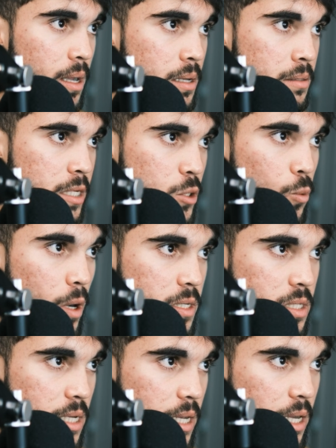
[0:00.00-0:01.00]
This was
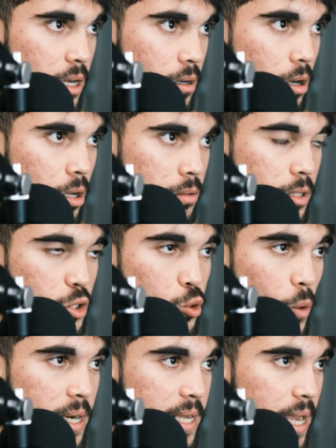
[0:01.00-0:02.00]
taken on the
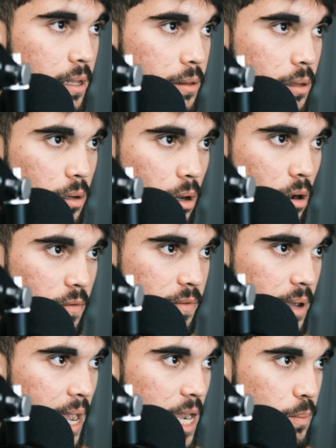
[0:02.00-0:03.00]
28th of
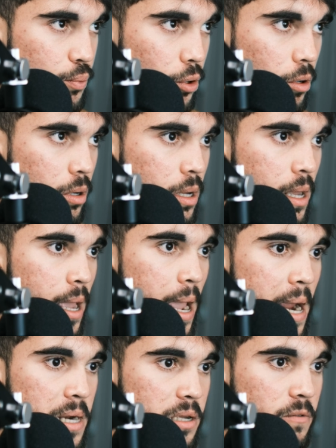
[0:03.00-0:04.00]
April.
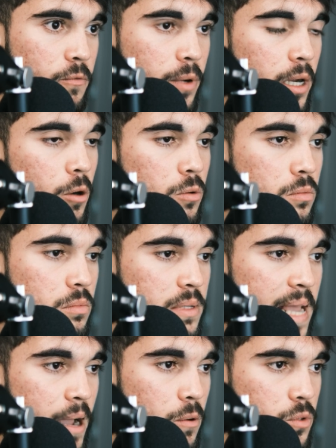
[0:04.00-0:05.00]
And if we go
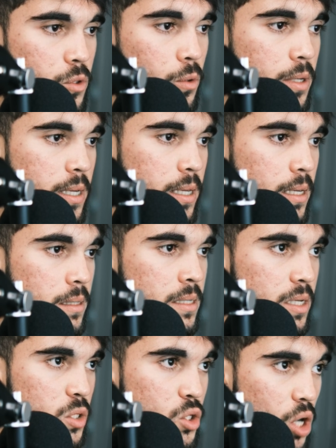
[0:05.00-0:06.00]
down to the
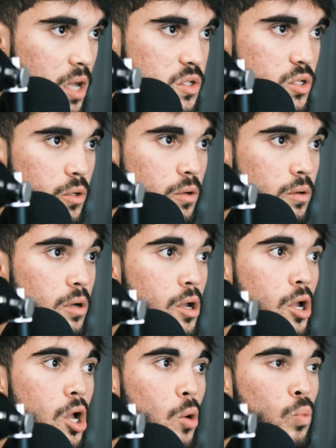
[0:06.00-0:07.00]
testosterone,
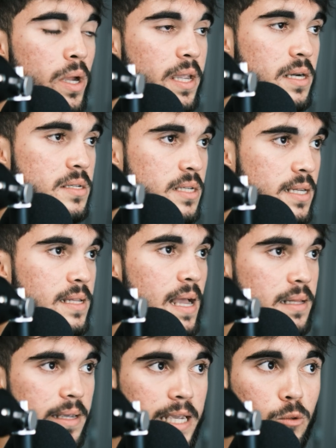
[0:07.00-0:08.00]
we can see
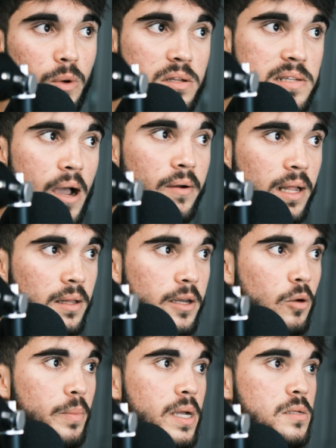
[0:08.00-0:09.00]
that it went down a little
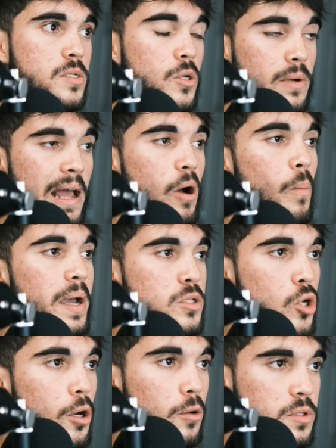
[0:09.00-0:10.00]
bit. So now my
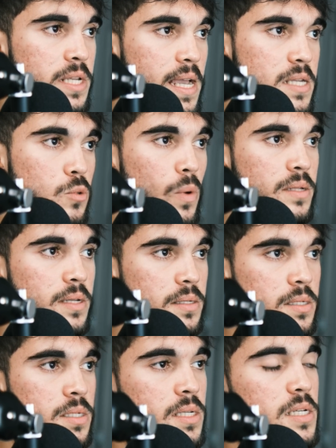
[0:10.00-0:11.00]
total test was at
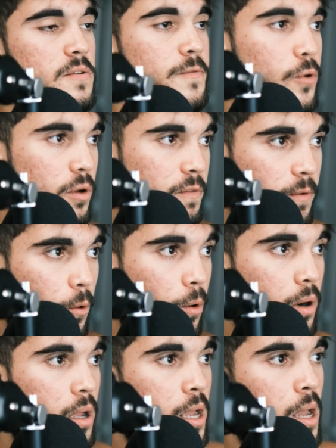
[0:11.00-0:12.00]
644.
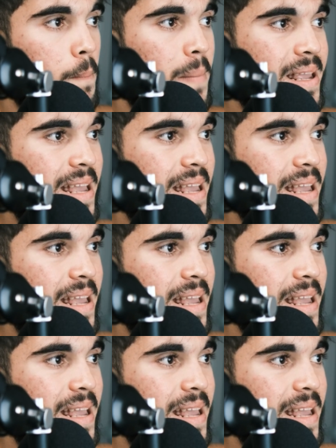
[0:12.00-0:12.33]
My